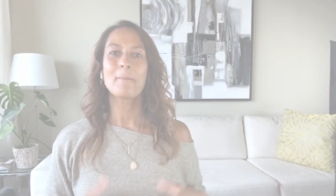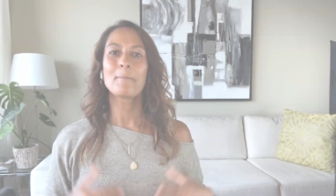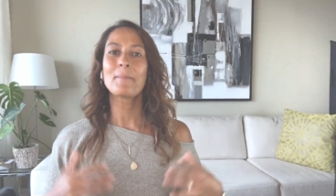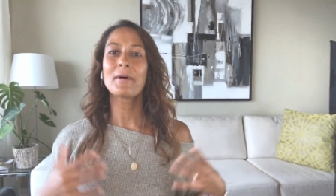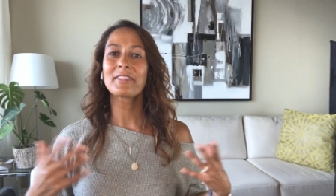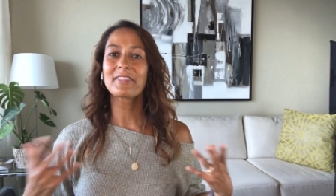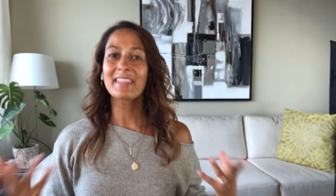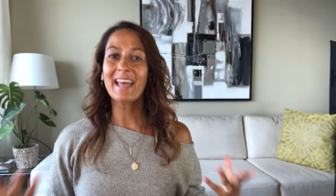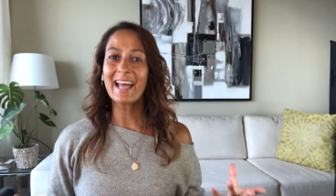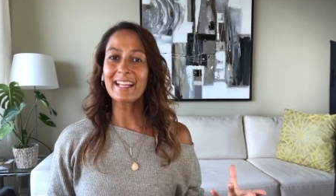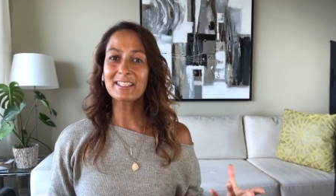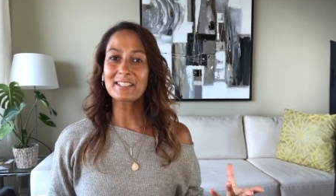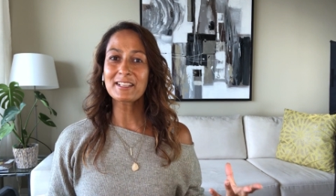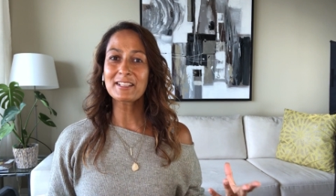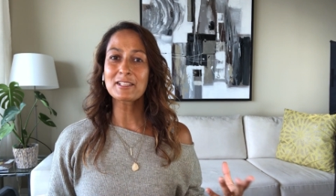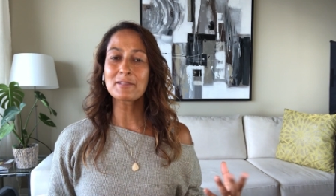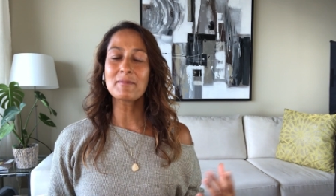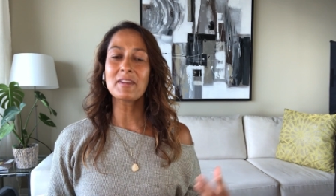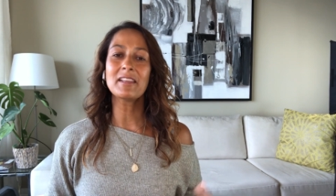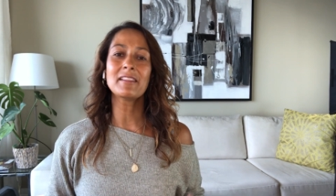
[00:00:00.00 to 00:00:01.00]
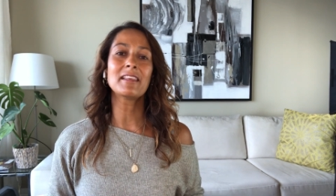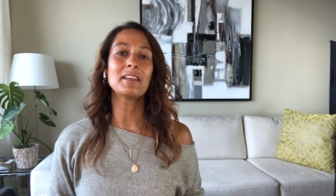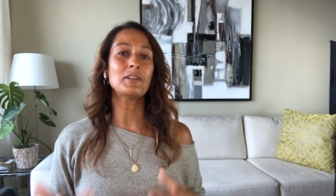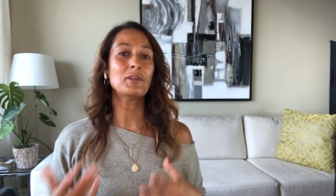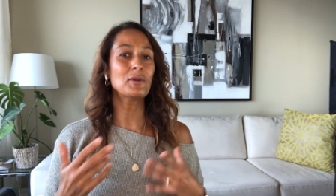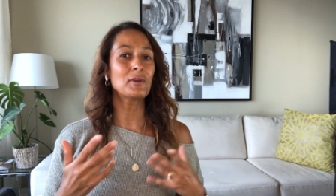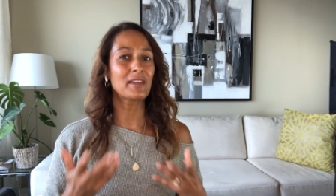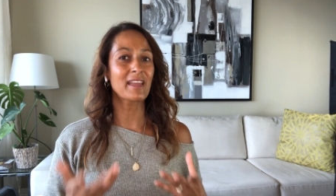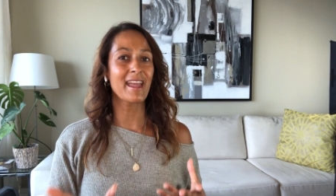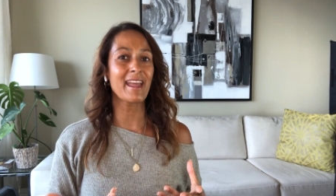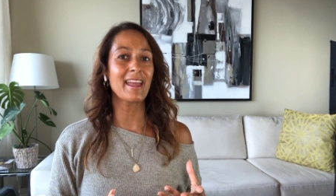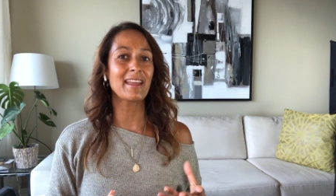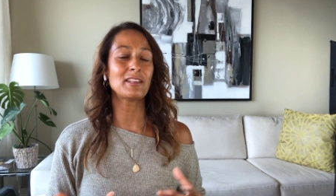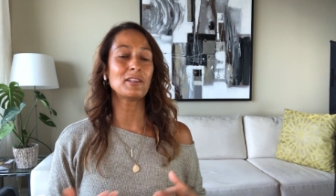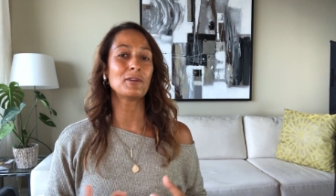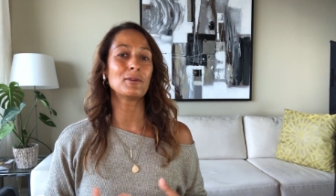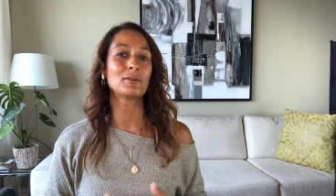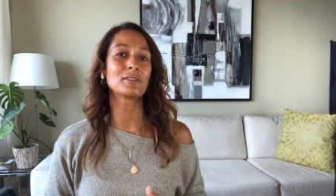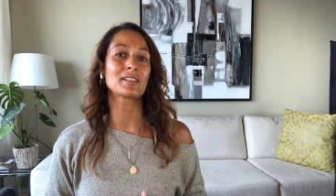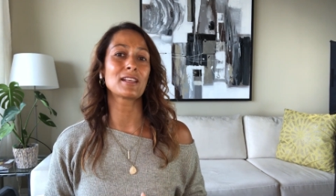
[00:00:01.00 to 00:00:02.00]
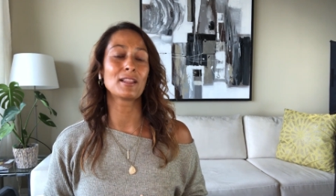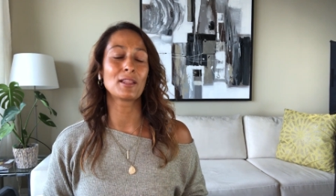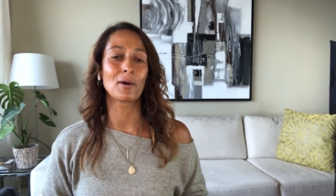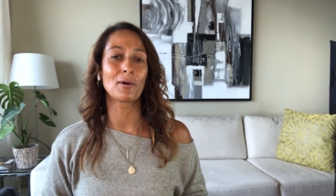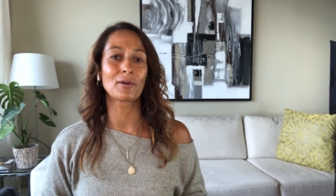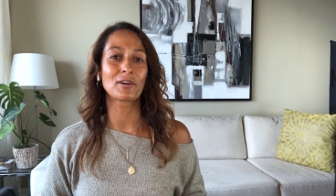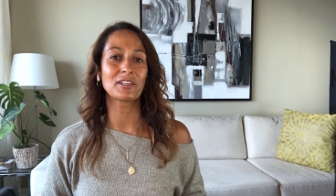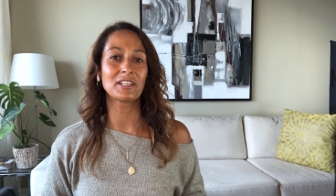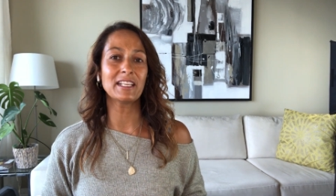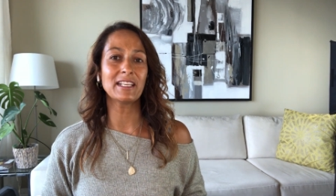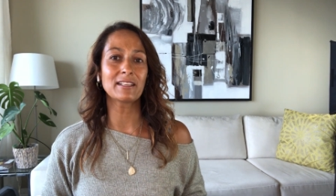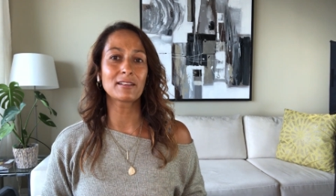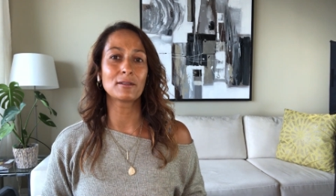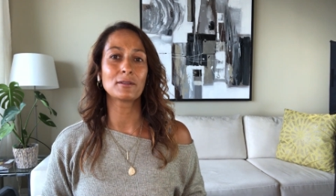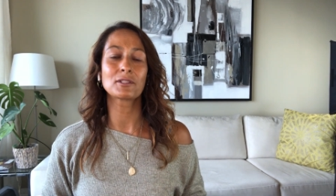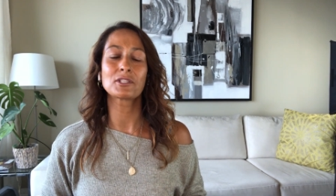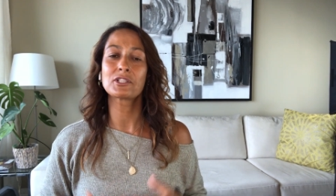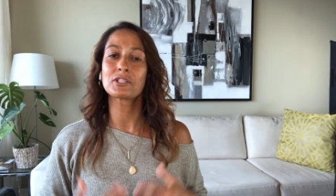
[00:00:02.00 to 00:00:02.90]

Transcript: But that doesn't mean that you can't use a longer needle.